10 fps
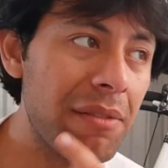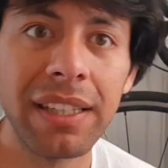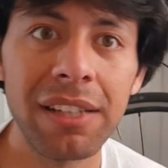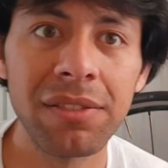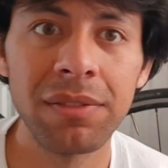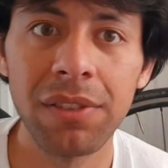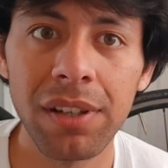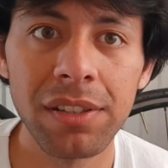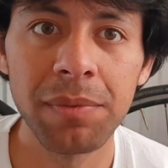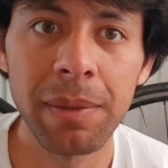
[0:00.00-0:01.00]

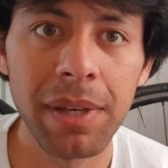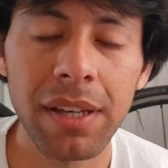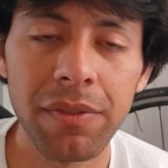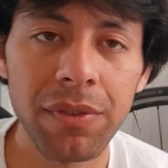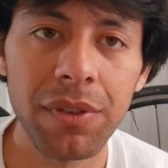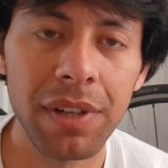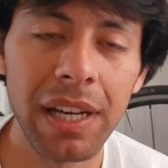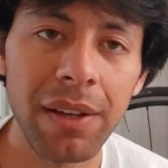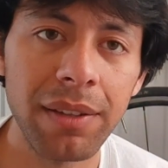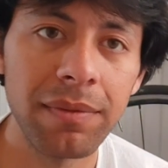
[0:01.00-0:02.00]
$3,000 maybe if you're
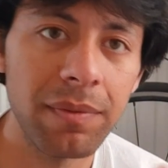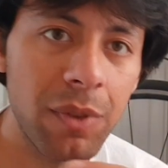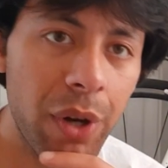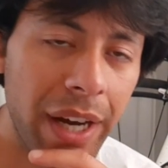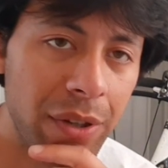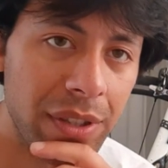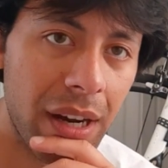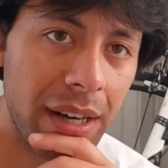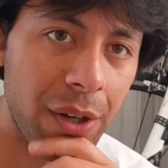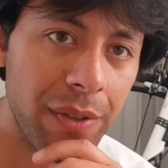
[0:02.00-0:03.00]
really looking to
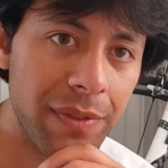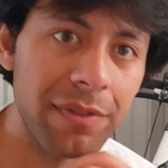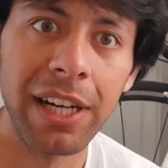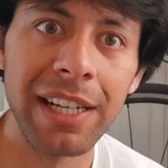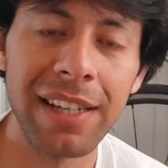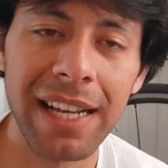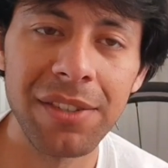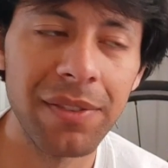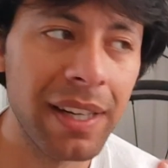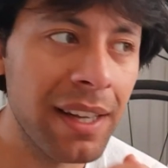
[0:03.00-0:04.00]
start off on a
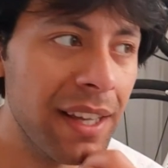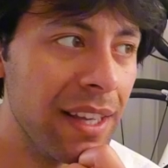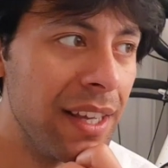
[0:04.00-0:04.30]
nicer one.